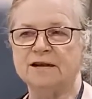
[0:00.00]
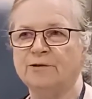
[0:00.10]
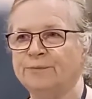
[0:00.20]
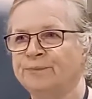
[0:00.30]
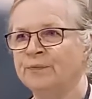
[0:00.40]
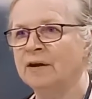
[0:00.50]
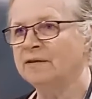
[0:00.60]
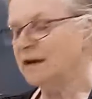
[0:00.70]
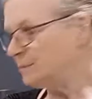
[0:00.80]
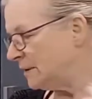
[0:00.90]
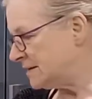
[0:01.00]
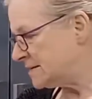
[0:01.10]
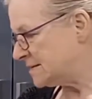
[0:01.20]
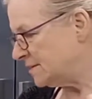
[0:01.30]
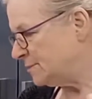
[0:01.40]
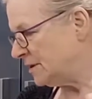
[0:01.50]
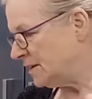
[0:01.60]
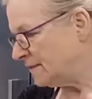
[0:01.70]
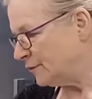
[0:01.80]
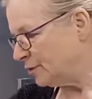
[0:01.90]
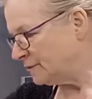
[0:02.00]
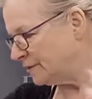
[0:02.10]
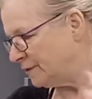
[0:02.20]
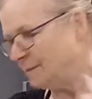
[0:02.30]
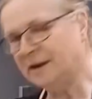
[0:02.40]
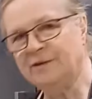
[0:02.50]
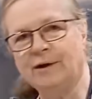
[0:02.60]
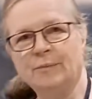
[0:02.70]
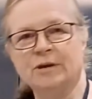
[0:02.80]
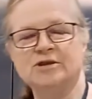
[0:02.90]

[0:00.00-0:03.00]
Now, that might still be left over from my grandma.